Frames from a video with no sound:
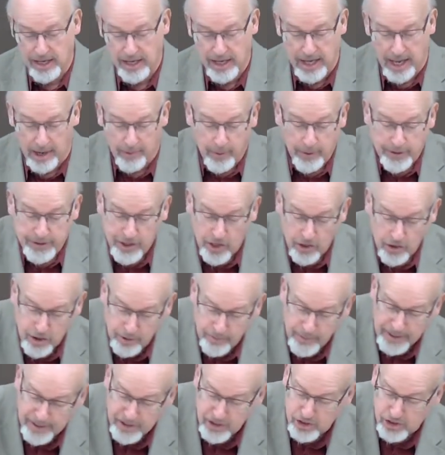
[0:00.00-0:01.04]
And when we talk
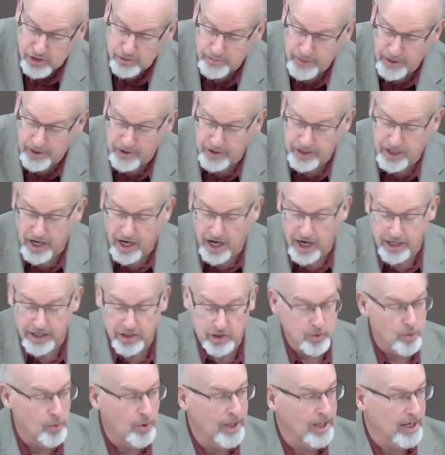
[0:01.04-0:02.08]
about the Spirit of God
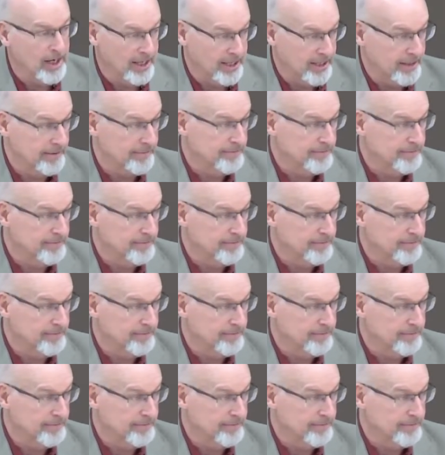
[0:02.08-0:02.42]
dwelling,